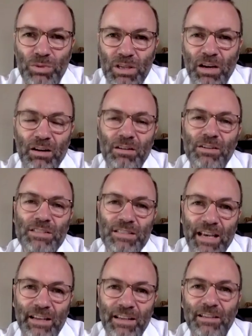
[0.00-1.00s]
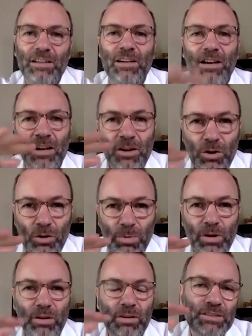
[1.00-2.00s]
we are setting
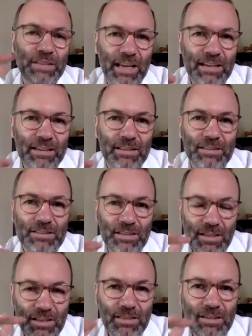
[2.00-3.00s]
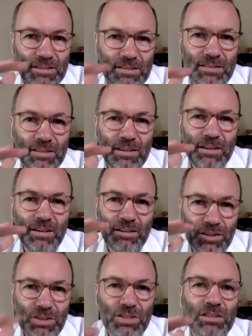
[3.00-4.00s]
global standards in this
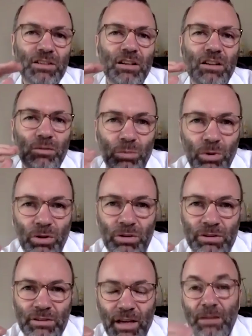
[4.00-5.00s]
digital world,